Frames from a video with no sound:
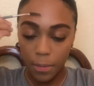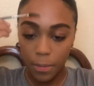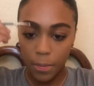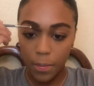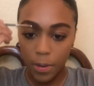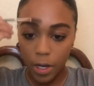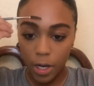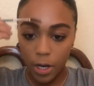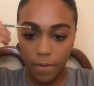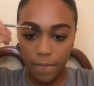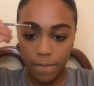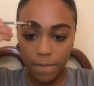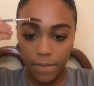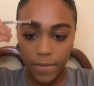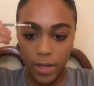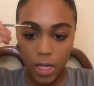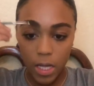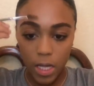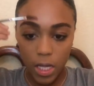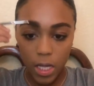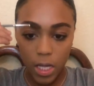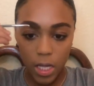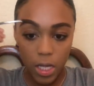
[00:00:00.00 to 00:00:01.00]

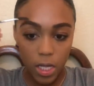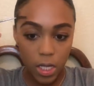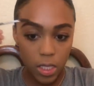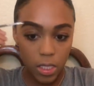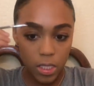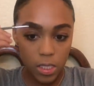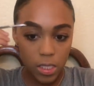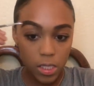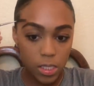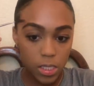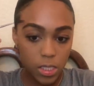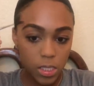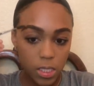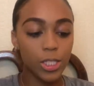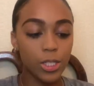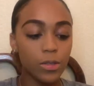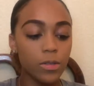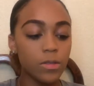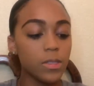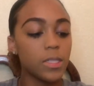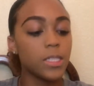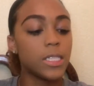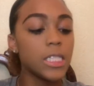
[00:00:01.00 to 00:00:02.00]
Perfect.
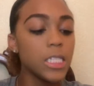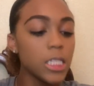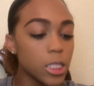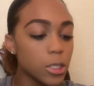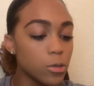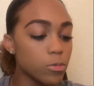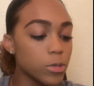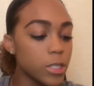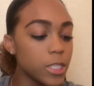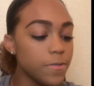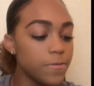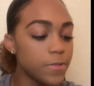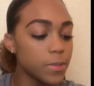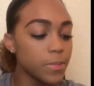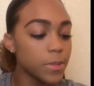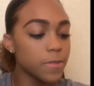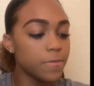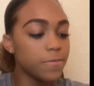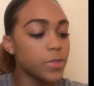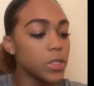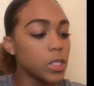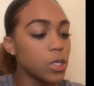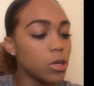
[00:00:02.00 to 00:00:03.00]
To get away from my
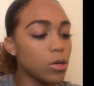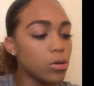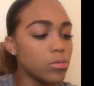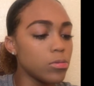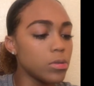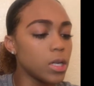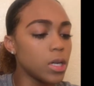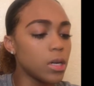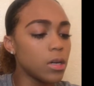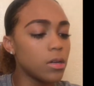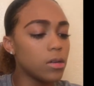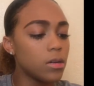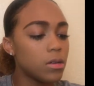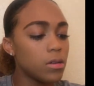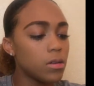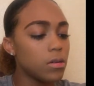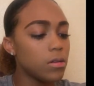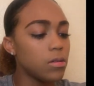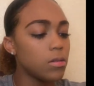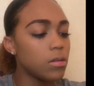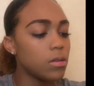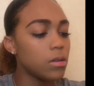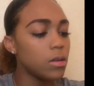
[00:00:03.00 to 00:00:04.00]
food.
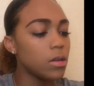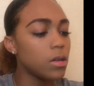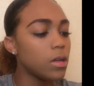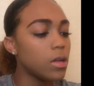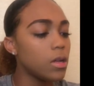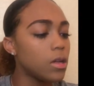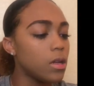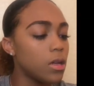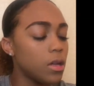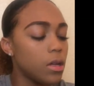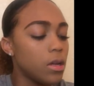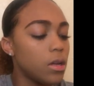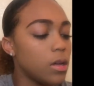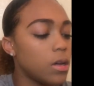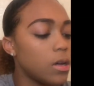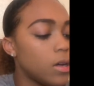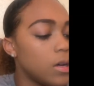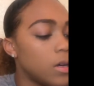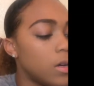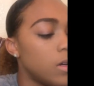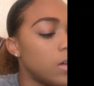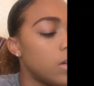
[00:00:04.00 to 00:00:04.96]
Ugh.